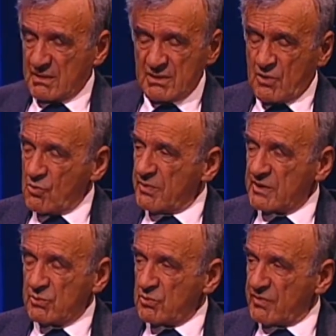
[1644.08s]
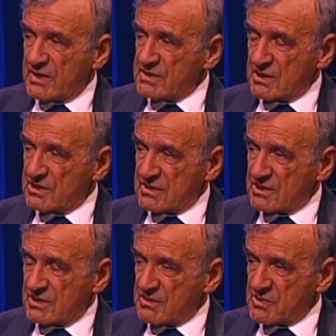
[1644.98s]
Nowhere do you find such,
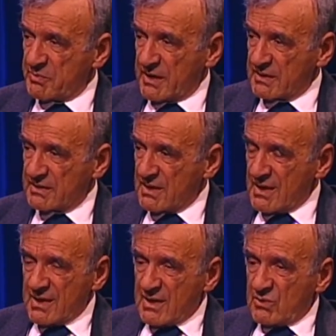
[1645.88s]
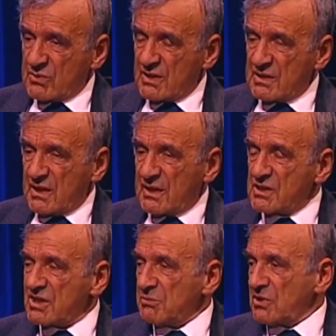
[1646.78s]
such a respect. Look, in, in
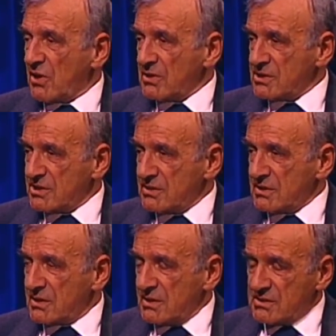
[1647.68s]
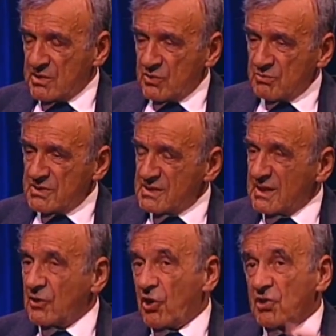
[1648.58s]
ancient mythology, in the Greeks and Romans, the
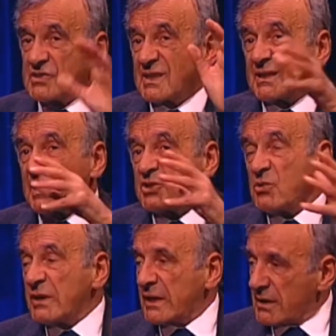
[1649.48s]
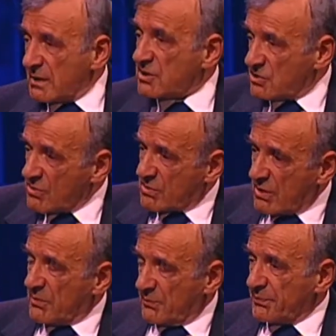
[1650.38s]
gods are, are joking. It's a joke.
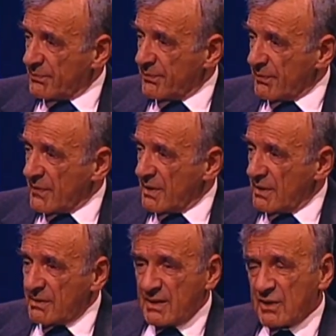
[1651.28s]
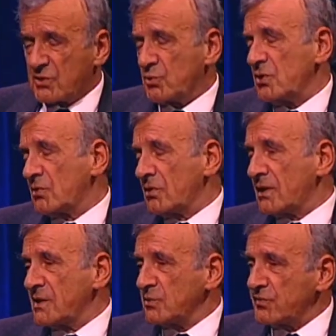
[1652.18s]
They are doing all
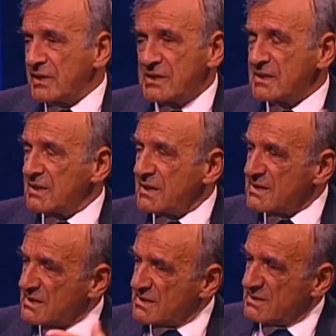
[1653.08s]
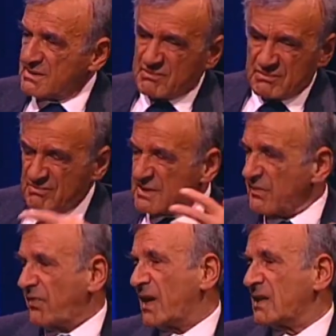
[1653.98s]
kinds of things, and it's, it's, it, it's a
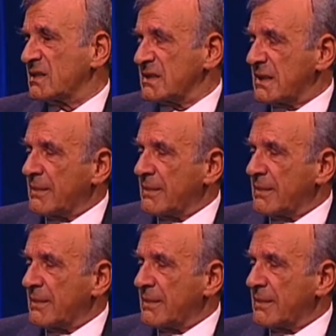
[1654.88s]
farce.